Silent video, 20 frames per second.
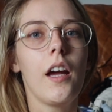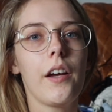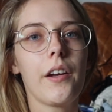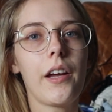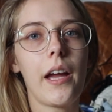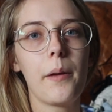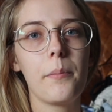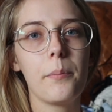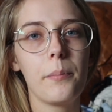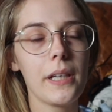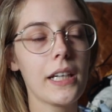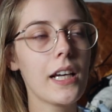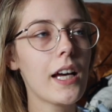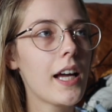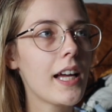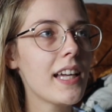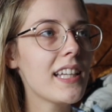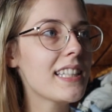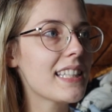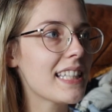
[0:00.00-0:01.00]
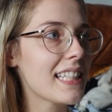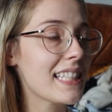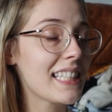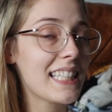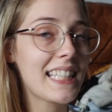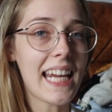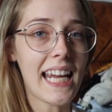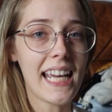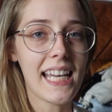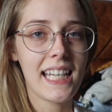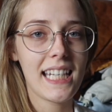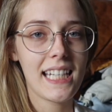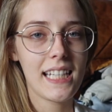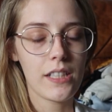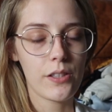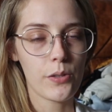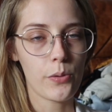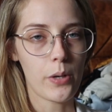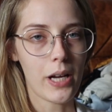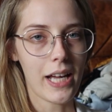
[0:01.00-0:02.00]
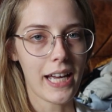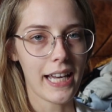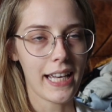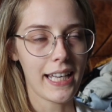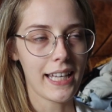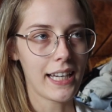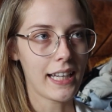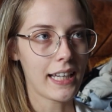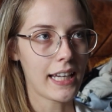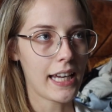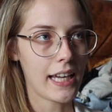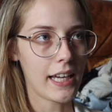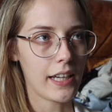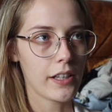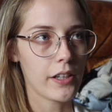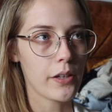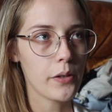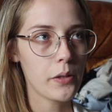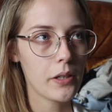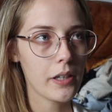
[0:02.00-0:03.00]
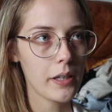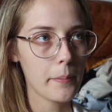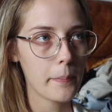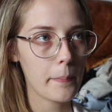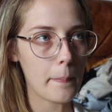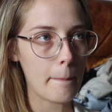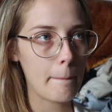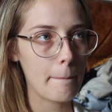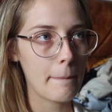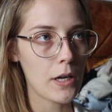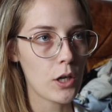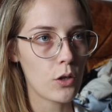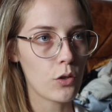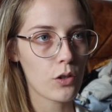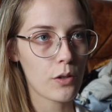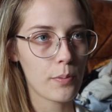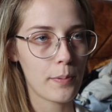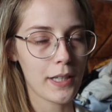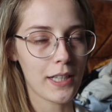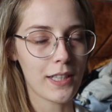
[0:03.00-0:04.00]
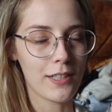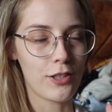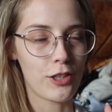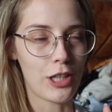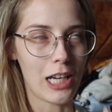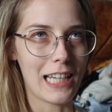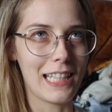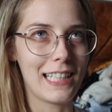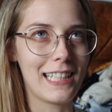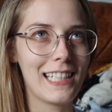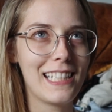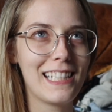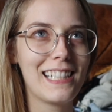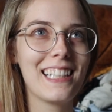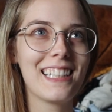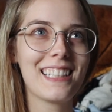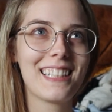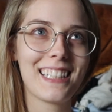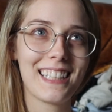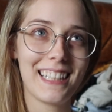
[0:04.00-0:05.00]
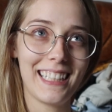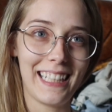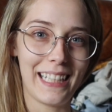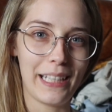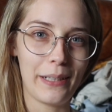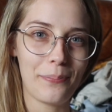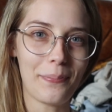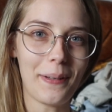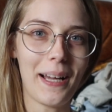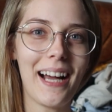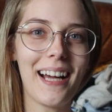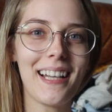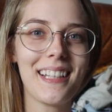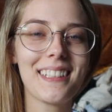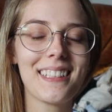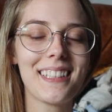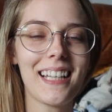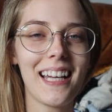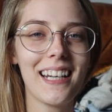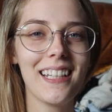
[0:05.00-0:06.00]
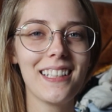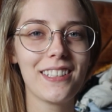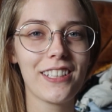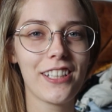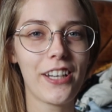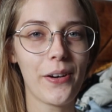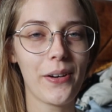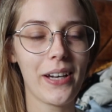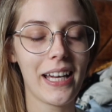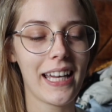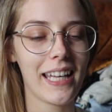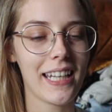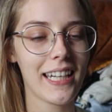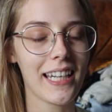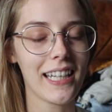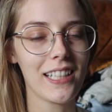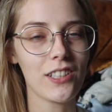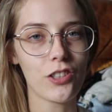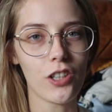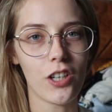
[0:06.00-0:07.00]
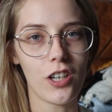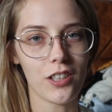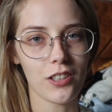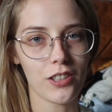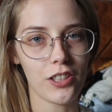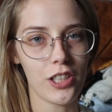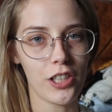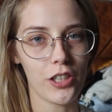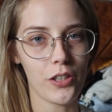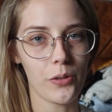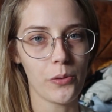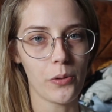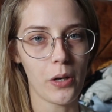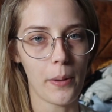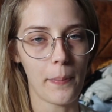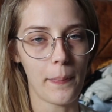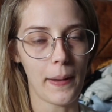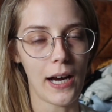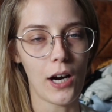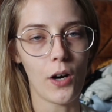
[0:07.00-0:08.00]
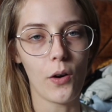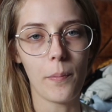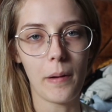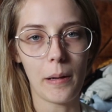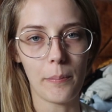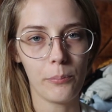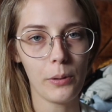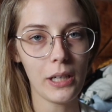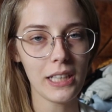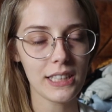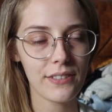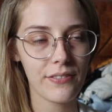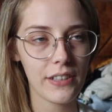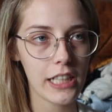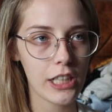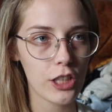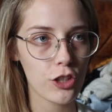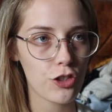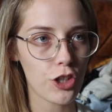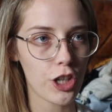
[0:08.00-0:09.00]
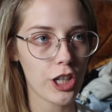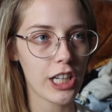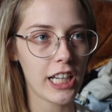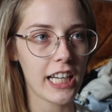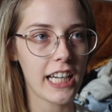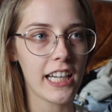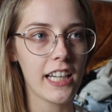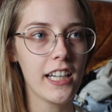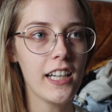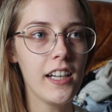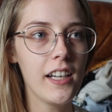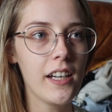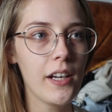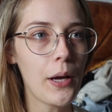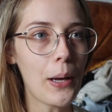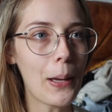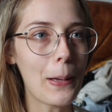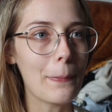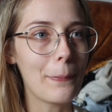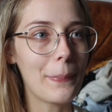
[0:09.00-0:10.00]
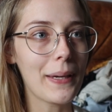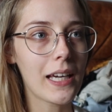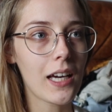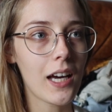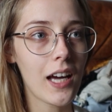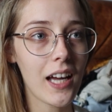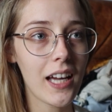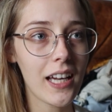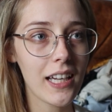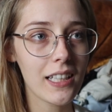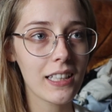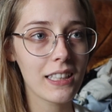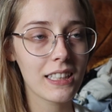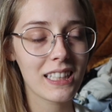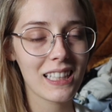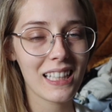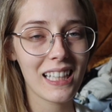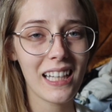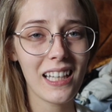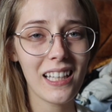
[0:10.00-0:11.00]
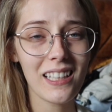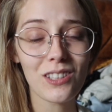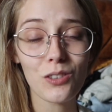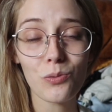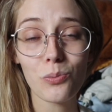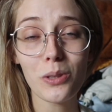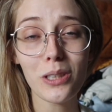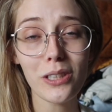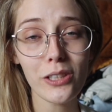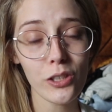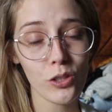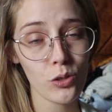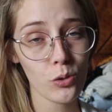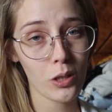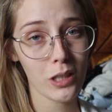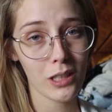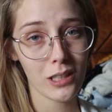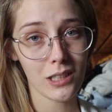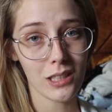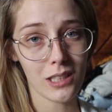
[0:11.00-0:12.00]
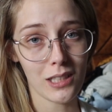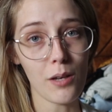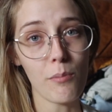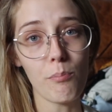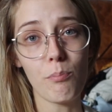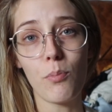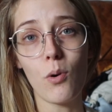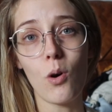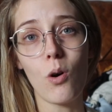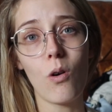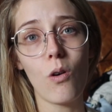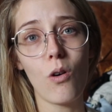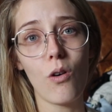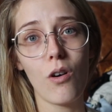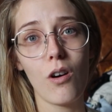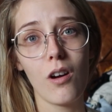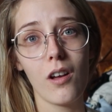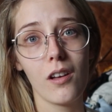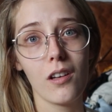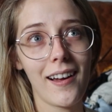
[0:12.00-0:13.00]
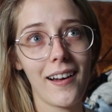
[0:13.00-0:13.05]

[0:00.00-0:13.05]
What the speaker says: Okay, because Dan is away and I can't go get milk because Chase is asleep, I decided to go ahead and talk to you about my breastfeeding journey because it's really short and simple.